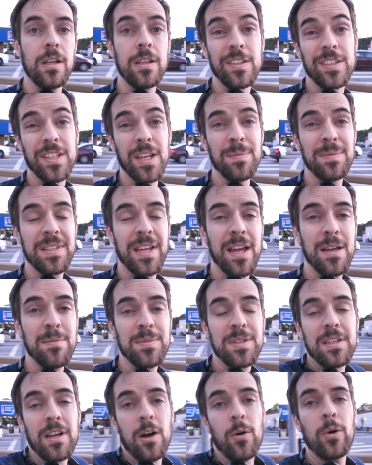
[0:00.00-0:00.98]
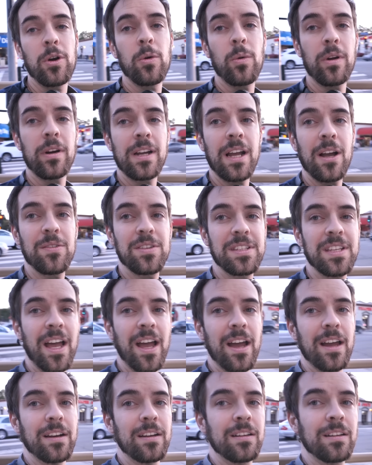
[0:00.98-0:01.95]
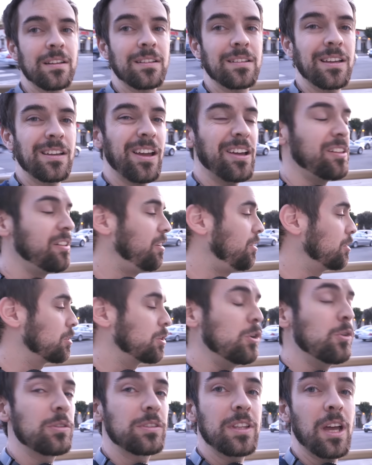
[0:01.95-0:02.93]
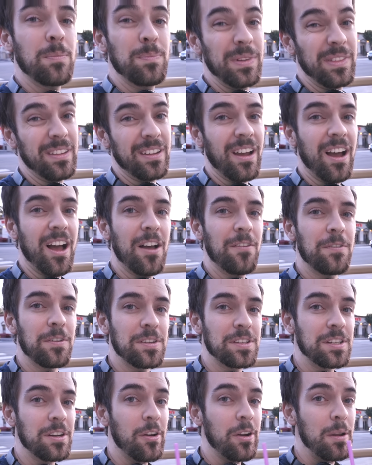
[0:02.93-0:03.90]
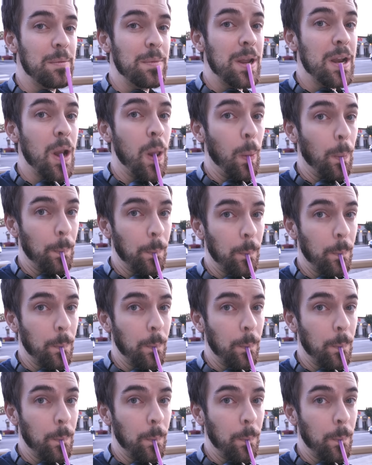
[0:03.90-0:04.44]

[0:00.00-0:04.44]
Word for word: And sometimes I want to work outside. I can get a little cooped up in the office, you know what I mean?